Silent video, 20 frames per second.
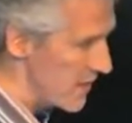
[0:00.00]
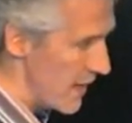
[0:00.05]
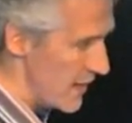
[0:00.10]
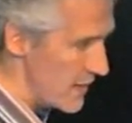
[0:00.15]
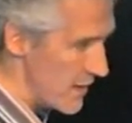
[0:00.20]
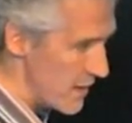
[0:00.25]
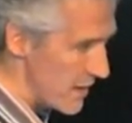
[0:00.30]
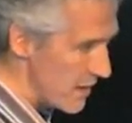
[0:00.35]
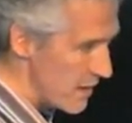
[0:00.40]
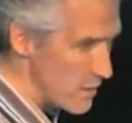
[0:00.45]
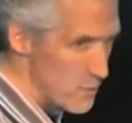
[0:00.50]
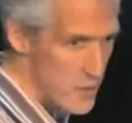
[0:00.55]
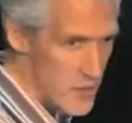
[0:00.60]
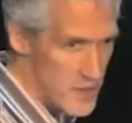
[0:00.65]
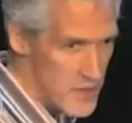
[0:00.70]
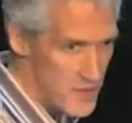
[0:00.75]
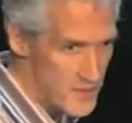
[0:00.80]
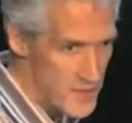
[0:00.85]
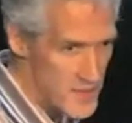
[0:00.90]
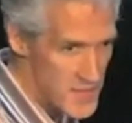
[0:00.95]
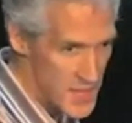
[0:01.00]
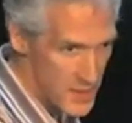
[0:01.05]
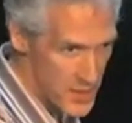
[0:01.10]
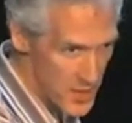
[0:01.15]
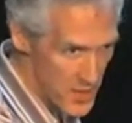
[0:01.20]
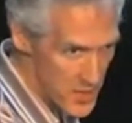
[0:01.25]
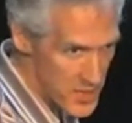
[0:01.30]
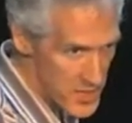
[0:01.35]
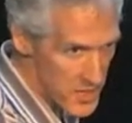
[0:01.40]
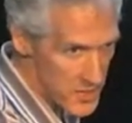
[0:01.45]
and then in a completely different
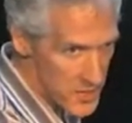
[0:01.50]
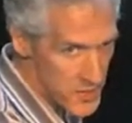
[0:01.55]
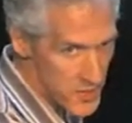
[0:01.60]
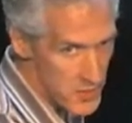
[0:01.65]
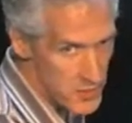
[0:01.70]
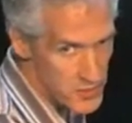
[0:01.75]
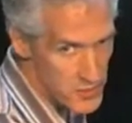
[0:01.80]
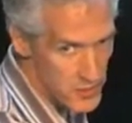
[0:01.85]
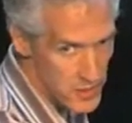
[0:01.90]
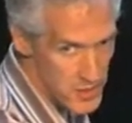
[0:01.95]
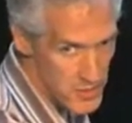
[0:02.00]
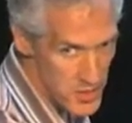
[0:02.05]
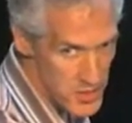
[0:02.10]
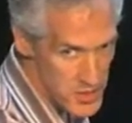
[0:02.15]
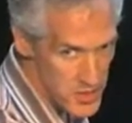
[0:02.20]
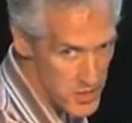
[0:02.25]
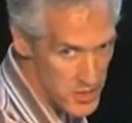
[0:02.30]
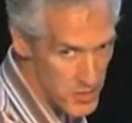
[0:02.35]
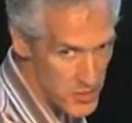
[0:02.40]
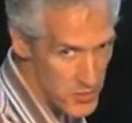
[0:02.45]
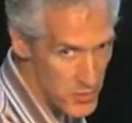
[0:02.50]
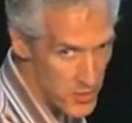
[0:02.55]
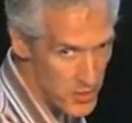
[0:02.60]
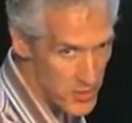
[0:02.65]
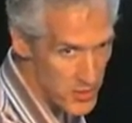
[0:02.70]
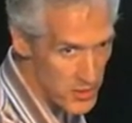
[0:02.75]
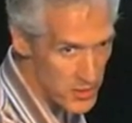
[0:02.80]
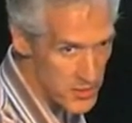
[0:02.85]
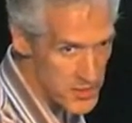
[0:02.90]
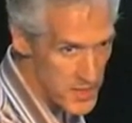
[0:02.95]
seminar series, people talking about security
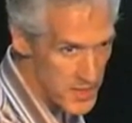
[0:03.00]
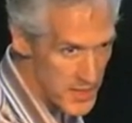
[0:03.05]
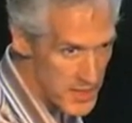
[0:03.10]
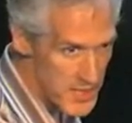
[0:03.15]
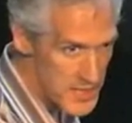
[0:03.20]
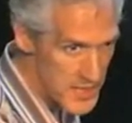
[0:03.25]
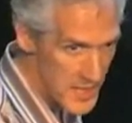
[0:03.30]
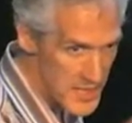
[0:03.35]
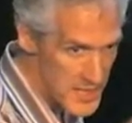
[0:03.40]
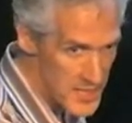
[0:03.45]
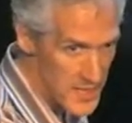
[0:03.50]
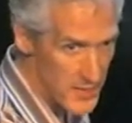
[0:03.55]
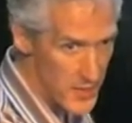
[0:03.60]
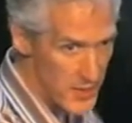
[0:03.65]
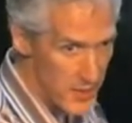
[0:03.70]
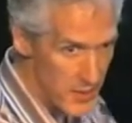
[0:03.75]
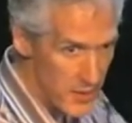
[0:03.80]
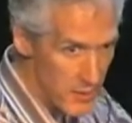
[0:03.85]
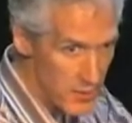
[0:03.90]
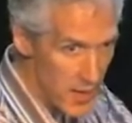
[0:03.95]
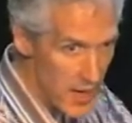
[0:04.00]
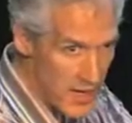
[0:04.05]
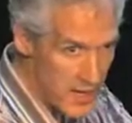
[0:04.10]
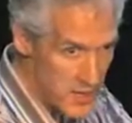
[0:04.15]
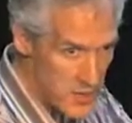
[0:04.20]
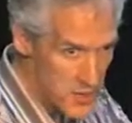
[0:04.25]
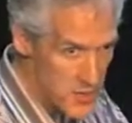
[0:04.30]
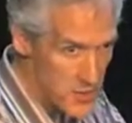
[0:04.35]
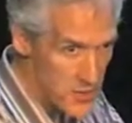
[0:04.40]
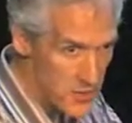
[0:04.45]
protocols. And I had this idea where I could combine the
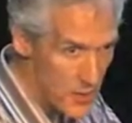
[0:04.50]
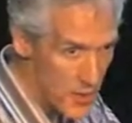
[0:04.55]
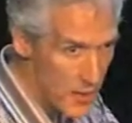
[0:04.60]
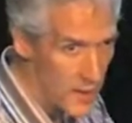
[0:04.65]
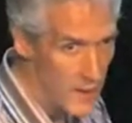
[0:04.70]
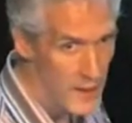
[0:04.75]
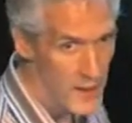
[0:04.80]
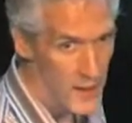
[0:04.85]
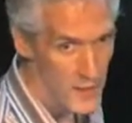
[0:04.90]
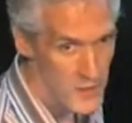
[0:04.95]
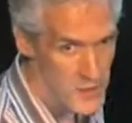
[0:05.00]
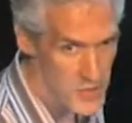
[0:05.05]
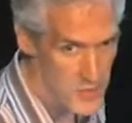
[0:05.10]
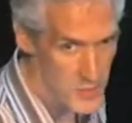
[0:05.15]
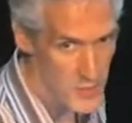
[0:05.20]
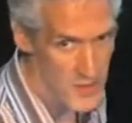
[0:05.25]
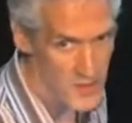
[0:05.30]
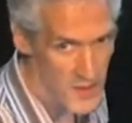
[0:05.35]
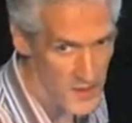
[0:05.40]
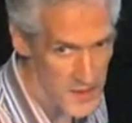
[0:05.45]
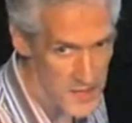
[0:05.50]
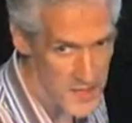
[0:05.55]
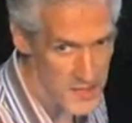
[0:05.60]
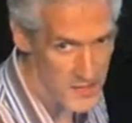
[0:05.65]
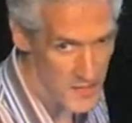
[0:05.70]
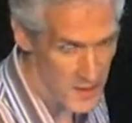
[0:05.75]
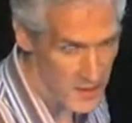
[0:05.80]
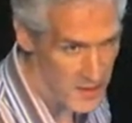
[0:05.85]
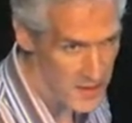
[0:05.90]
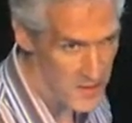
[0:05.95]
two, which has proved very,
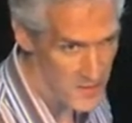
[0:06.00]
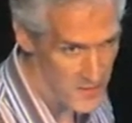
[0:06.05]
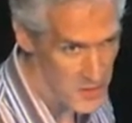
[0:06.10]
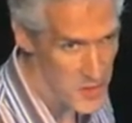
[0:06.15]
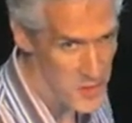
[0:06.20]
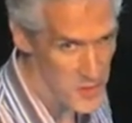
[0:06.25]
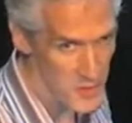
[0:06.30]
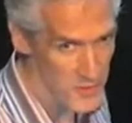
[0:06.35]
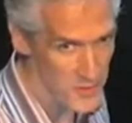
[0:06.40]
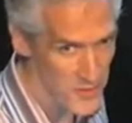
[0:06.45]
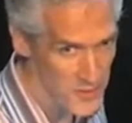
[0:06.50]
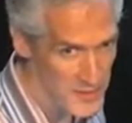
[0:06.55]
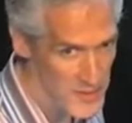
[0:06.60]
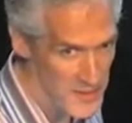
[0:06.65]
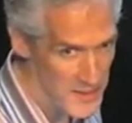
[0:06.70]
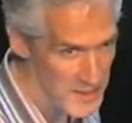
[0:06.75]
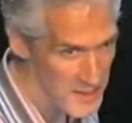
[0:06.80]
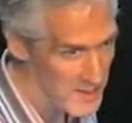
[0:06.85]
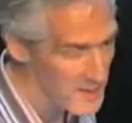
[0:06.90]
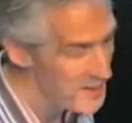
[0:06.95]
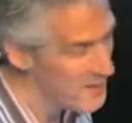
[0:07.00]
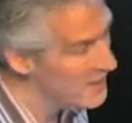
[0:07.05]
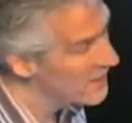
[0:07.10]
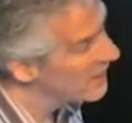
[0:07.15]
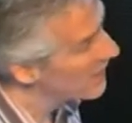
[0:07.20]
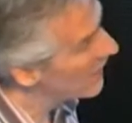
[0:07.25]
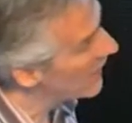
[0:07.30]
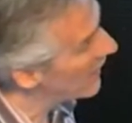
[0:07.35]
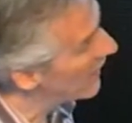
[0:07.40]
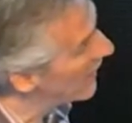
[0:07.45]
very useful for me.
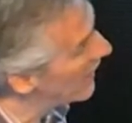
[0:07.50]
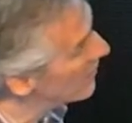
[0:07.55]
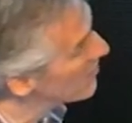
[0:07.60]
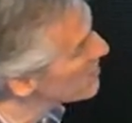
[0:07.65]
Uh,